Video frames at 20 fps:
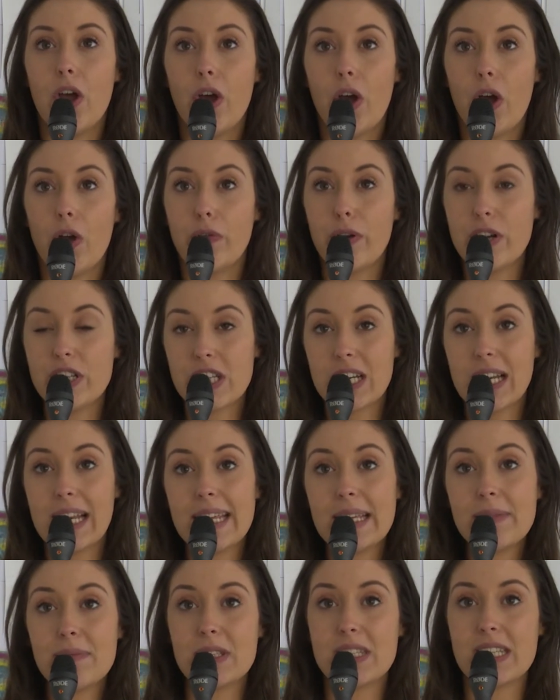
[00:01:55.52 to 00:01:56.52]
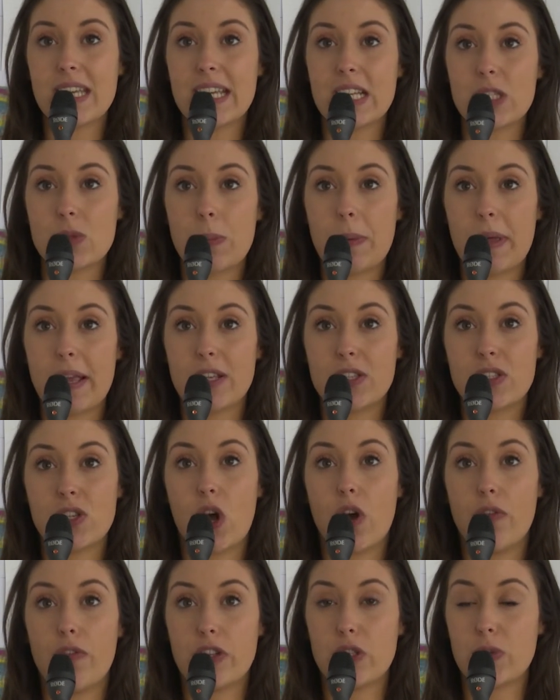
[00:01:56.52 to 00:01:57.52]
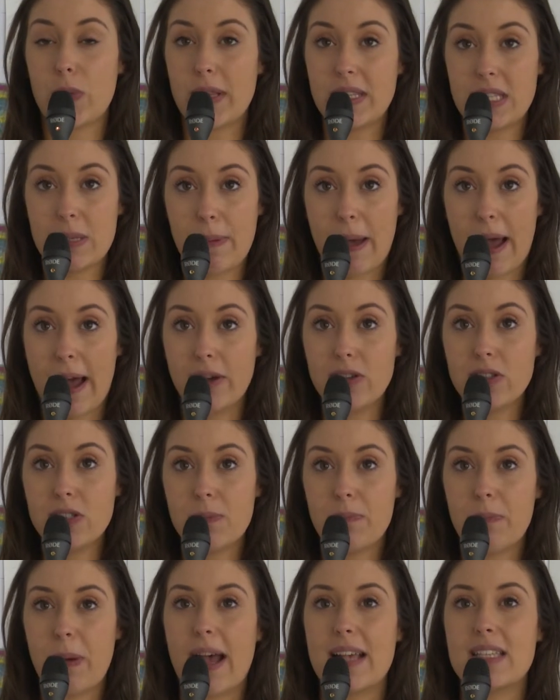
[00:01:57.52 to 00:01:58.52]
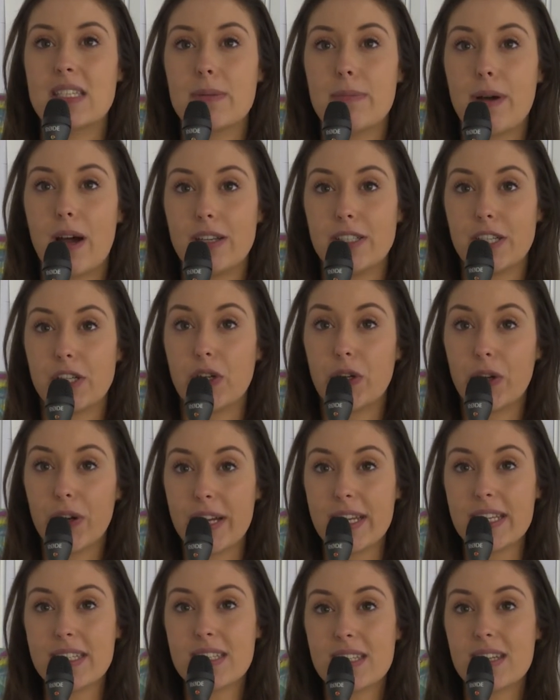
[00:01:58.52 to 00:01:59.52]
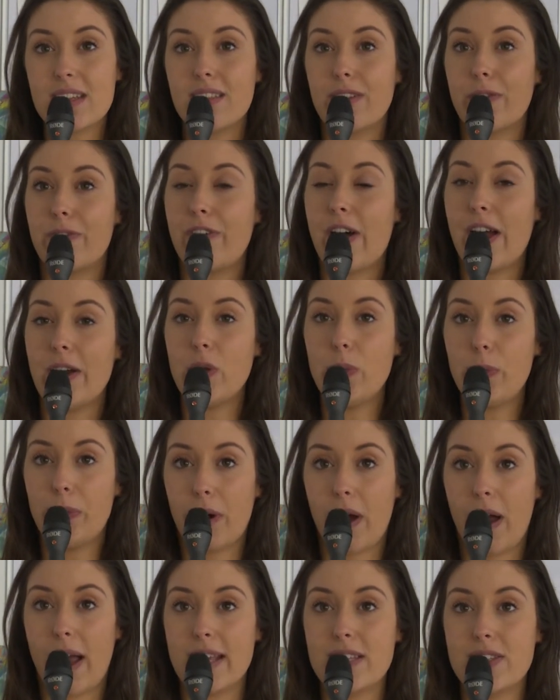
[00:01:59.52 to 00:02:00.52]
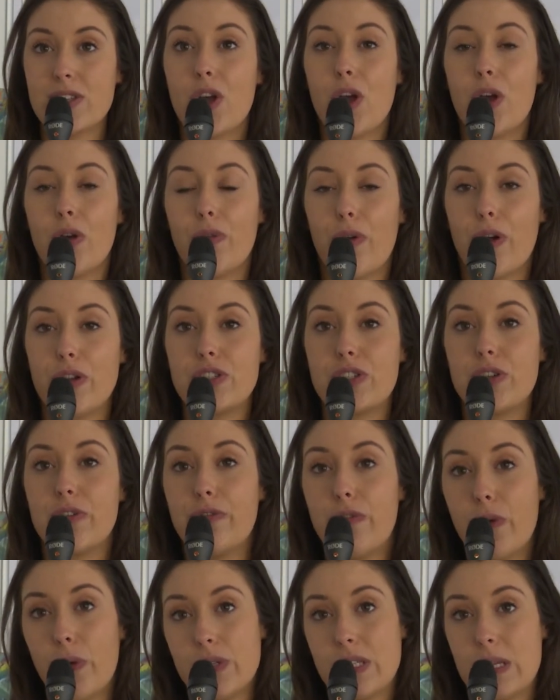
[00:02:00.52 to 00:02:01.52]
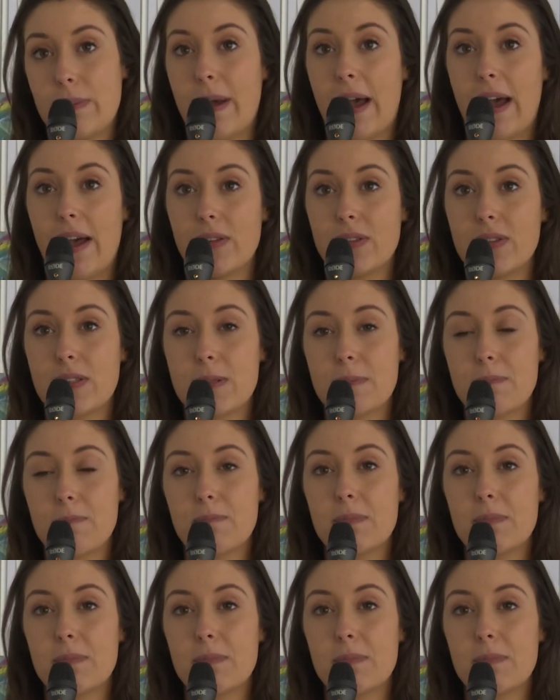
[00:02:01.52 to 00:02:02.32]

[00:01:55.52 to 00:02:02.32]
Originally, the tickets were being sold for £20, but as demand increased, the final price rose to £40.